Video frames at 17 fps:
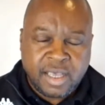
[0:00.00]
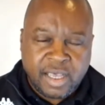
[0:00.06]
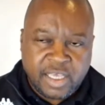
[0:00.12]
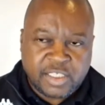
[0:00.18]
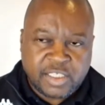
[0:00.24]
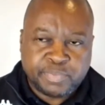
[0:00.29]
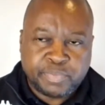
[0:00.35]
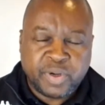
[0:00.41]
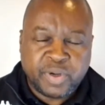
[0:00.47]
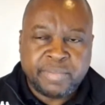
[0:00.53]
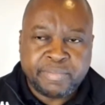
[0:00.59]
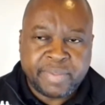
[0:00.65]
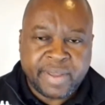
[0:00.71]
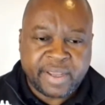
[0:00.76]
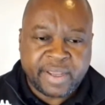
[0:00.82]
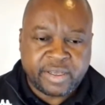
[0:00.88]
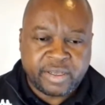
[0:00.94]
He's pulling
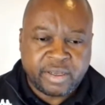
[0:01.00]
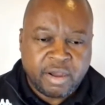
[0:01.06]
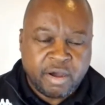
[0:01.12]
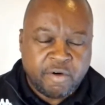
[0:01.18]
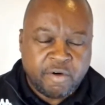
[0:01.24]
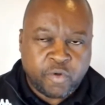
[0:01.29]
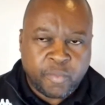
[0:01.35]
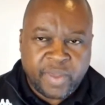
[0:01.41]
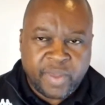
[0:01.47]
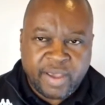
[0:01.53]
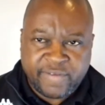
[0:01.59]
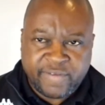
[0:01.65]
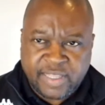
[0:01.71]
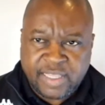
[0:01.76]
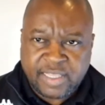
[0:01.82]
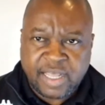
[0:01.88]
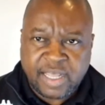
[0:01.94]
back from
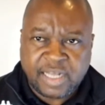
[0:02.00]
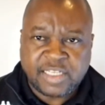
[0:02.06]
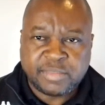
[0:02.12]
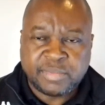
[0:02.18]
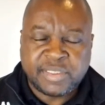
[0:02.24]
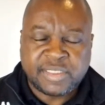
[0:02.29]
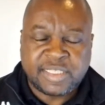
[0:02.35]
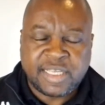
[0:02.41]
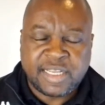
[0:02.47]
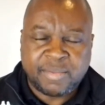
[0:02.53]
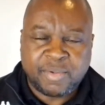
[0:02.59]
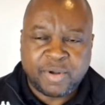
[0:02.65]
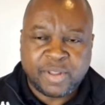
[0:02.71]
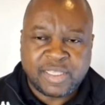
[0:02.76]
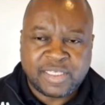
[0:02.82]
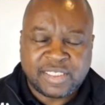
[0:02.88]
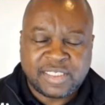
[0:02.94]
everything that has been said
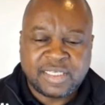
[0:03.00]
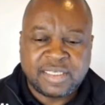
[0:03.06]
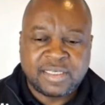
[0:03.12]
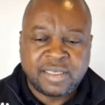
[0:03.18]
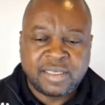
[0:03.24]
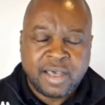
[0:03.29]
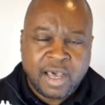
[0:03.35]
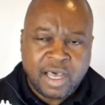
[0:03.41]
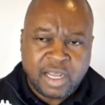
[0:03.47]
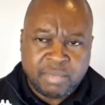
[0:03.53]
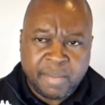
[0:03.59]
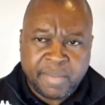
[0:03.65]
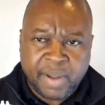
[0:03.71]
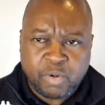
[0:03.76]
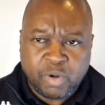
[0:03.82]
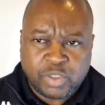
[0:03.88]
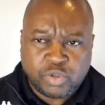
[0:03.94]
about the ZIG.
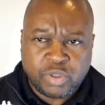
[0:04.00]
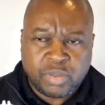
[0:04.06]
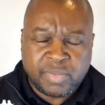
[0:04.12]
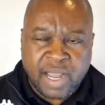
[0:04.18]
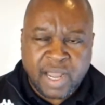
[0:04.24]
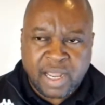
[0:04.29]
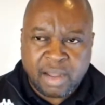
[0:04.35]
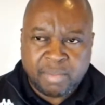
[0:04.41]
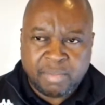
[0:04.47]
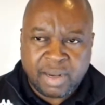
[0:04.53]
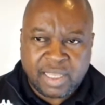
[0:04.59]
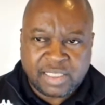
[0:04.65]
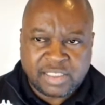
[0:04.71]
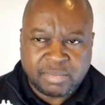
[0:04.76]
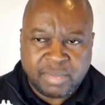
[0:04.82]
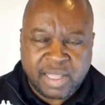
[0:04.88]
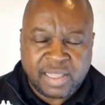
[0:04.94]
Remember, he was with Mnangagwa
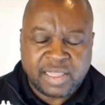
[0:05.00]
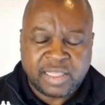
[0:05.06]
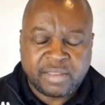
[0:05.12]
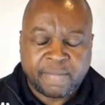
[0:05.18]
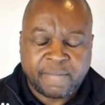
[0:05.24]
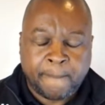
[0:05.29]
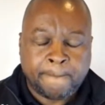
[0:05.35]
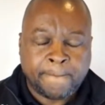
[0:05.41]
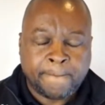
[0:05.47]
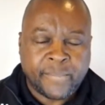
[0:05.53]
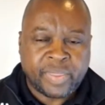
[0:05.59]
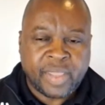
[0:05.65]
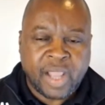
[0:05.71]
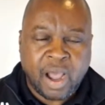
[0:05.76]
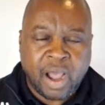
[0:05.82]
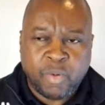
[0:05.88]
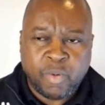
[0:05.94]
last month
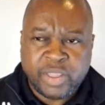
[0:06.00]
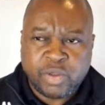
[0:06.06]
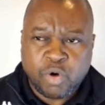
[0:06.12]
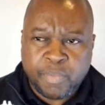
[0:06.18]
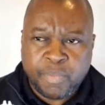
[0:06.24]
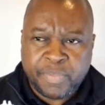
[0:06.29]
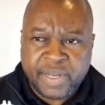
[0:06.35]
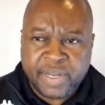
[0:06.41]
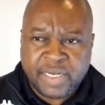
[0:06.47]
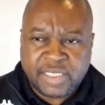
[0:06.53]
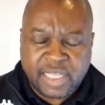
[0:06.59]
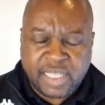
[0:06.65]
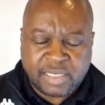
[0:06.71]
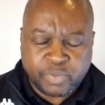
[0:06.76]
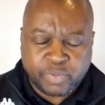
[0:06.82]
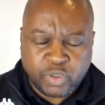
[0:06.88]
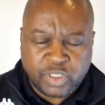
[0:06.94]
when they opened
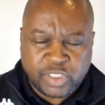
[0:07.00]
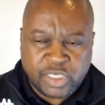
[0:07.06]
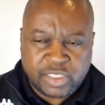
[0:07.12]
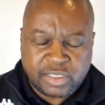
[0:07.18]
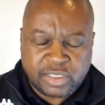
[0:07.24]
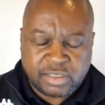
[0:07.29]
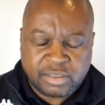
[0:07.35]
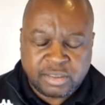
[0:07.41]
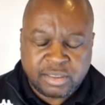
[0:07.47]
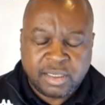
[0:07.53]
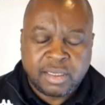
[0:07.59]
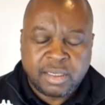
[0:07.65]
that project.